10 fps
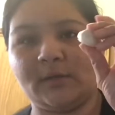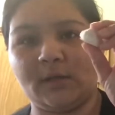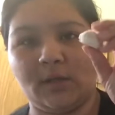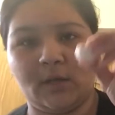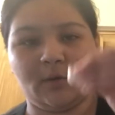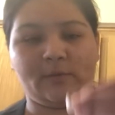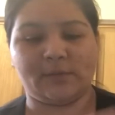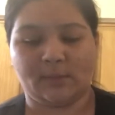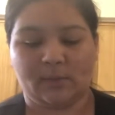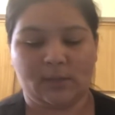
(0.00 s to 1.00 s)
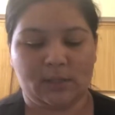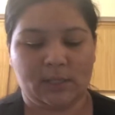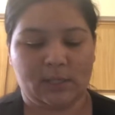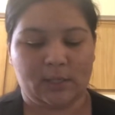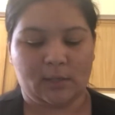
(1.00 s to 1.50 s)
I'm gonna
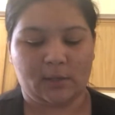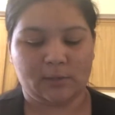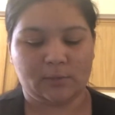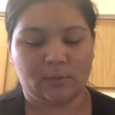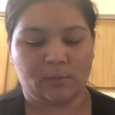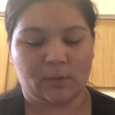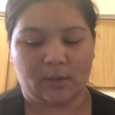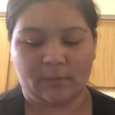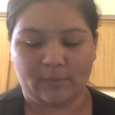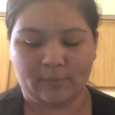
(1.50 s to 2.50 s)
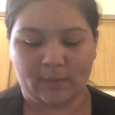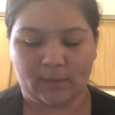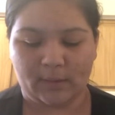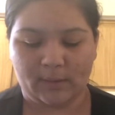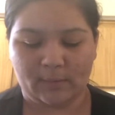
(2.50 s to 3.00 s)
cut all 12 of
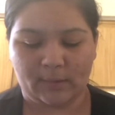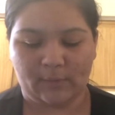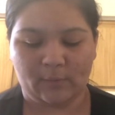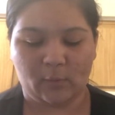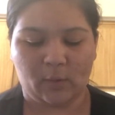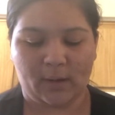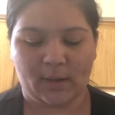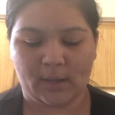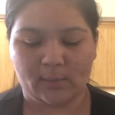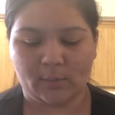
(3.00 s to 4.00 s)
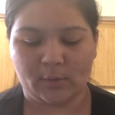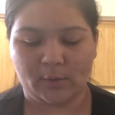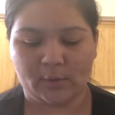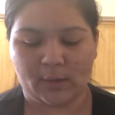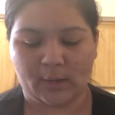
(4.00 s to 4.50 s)
them. If you want to add more,
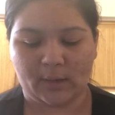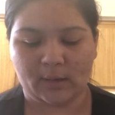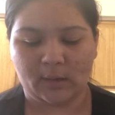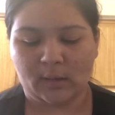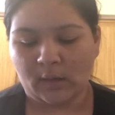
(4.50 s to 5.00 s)
you can.